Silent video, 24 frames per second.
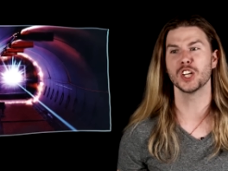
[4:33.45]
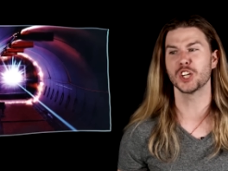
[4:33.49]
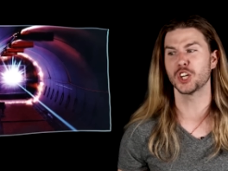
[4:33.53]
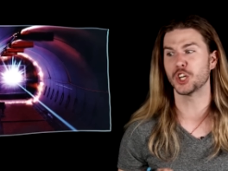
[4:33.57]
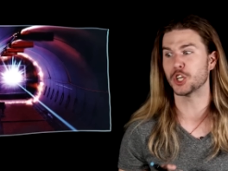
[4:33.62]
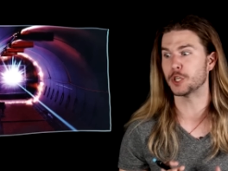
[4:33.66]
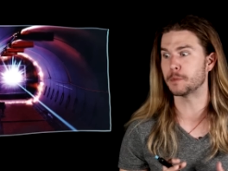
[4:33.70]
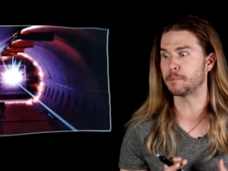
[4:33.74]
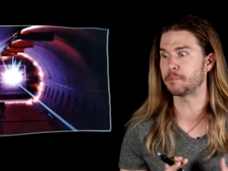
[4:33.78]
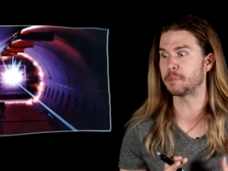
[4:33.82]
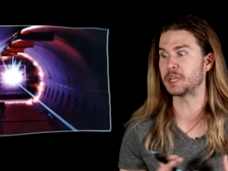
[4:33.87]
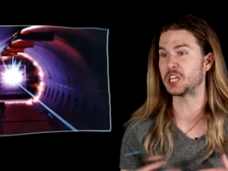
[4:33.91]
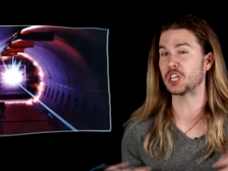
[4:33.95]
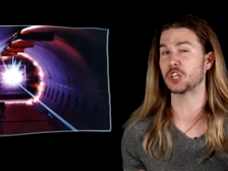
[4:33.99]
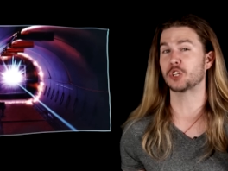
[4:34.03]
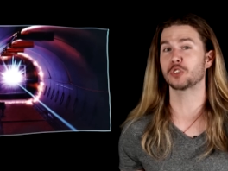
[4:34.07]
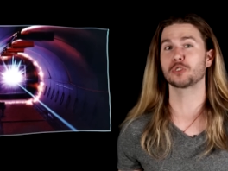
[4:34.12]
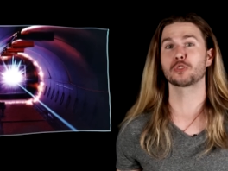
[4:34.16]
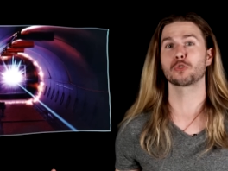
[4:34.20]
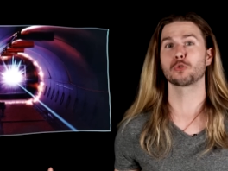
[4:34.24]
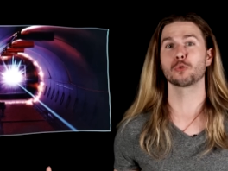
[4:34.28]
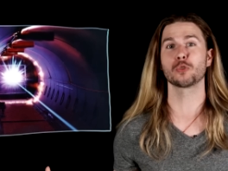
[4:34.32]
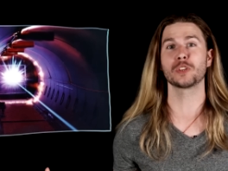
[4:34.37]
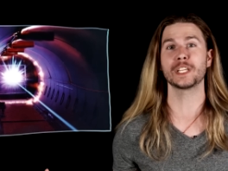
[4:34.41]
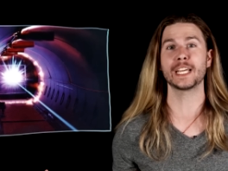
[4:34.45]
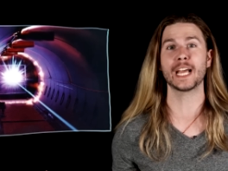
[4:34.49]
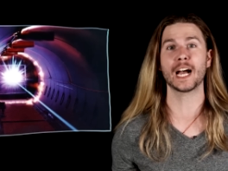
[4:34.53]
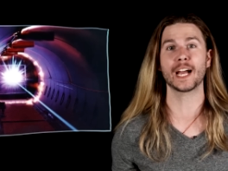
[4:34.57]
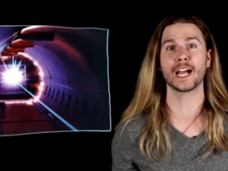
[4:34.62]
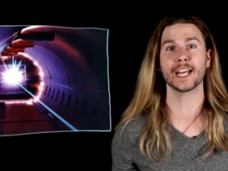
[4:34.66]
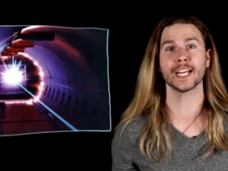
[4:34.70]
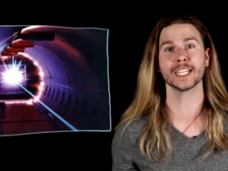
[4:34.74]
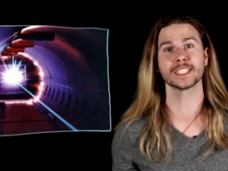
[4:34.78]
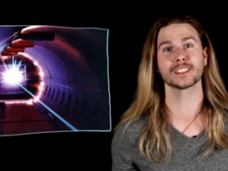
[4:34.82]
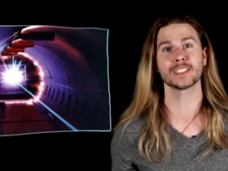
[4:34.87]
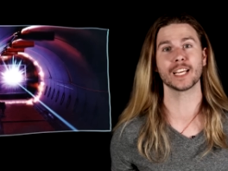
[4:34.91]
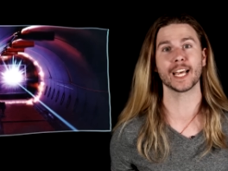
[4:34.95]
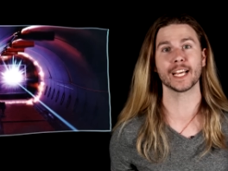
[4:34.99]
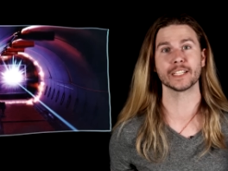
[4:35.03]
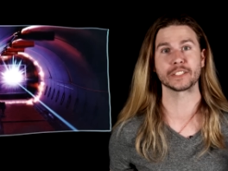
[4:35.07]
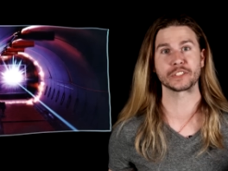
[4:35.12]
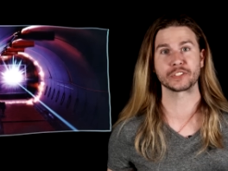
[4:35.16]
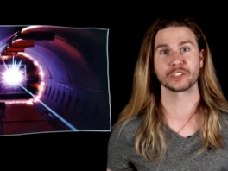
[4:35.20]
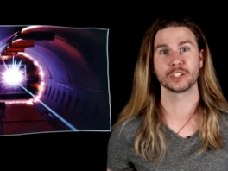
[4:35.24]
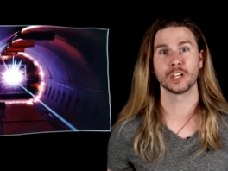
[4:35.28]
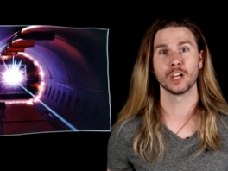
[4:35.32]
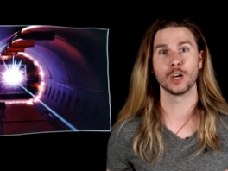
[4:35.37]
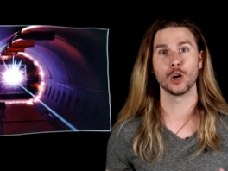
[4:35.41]
could pierce through the
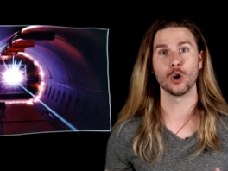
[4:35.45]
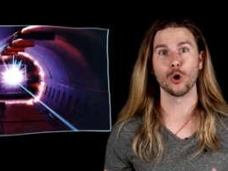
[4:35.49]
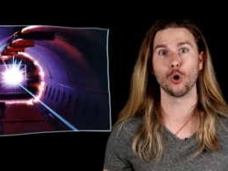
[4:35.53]
ISS,